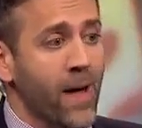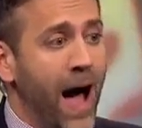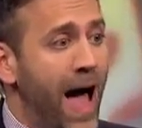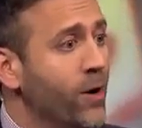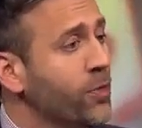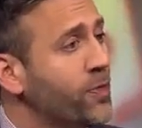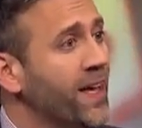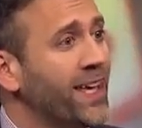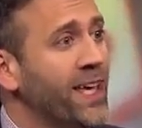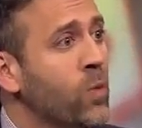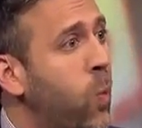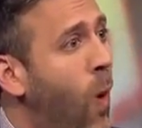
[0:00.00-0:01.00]
I don't think
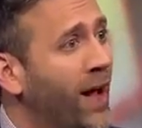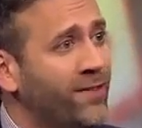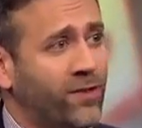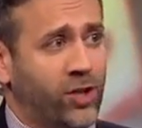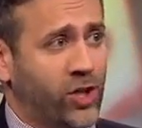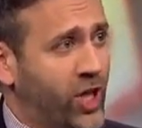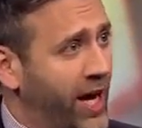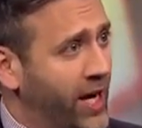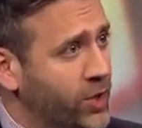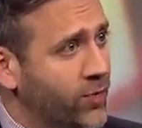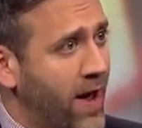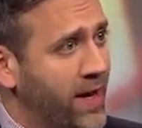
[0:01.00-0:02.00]
he wants to
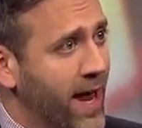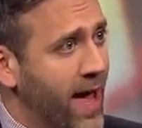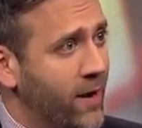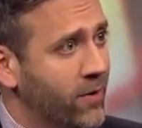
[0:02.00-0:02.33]
change right now.